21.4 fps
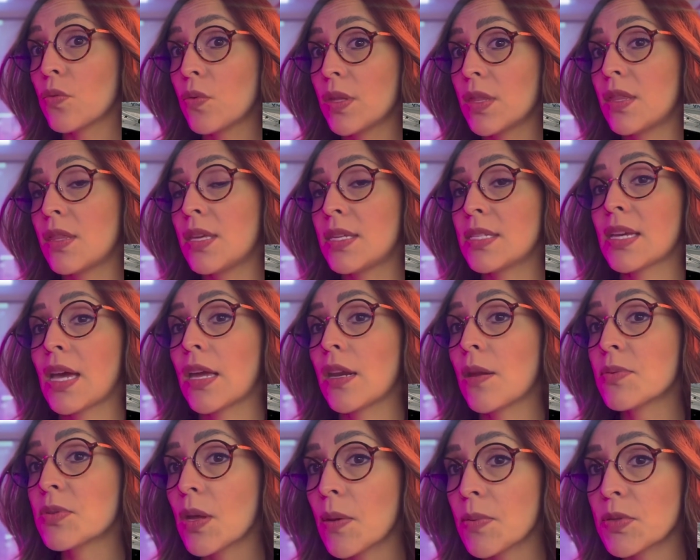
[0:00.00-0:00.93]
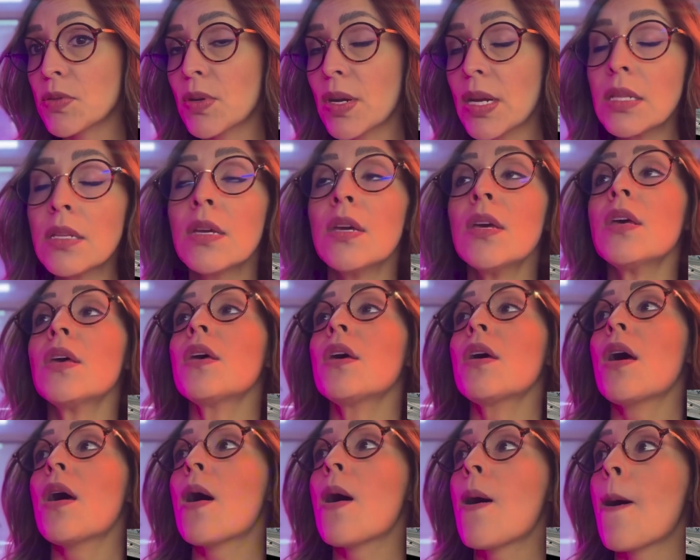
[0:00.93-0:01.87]
with this kind of substrate.
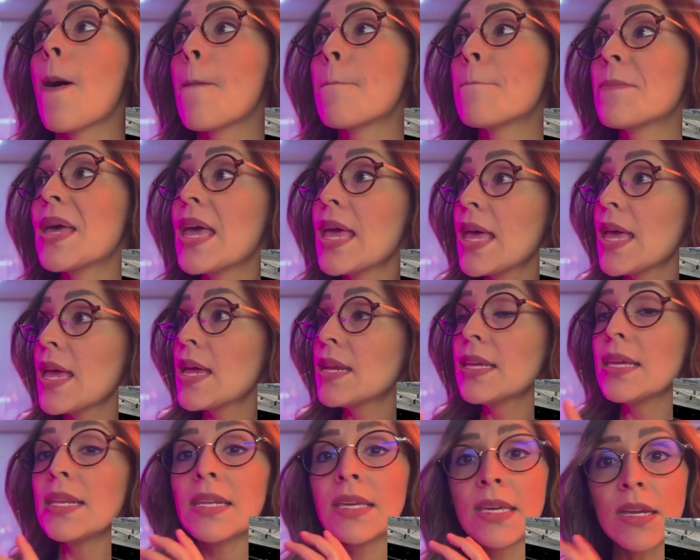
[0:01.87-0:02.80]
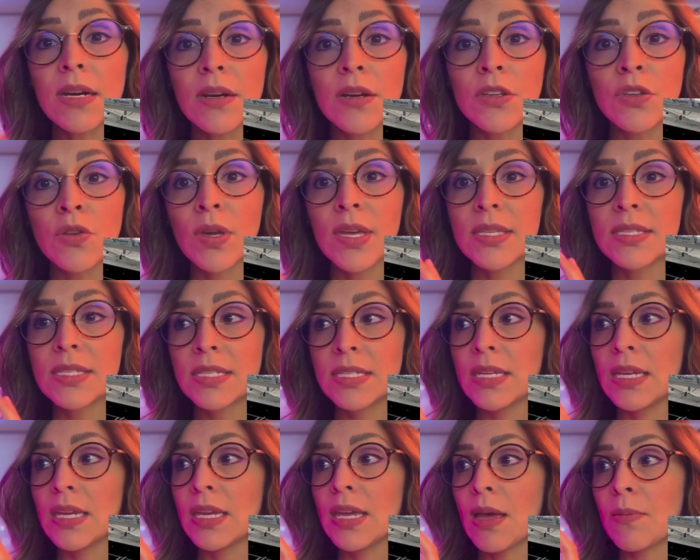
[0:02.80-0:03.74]
Um, and in here, you can
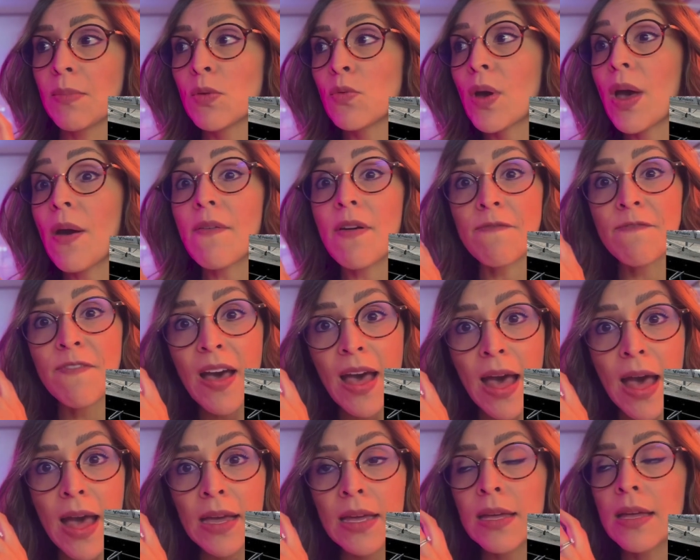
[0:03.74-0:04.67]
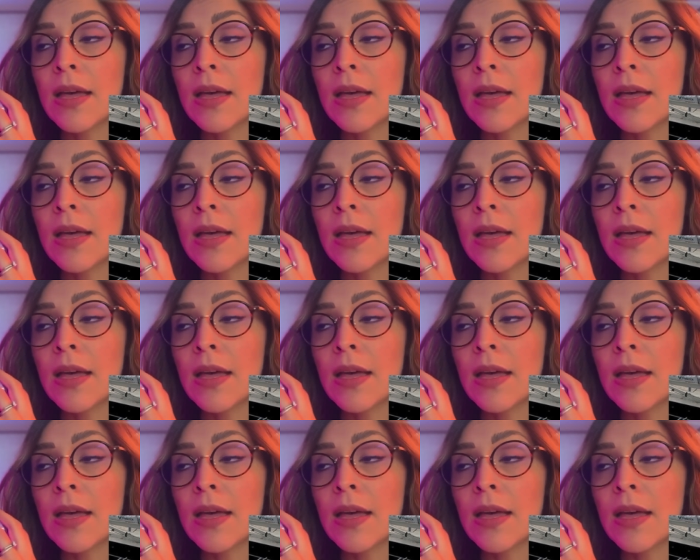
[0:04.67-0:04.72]
see, I mean, we have a bag.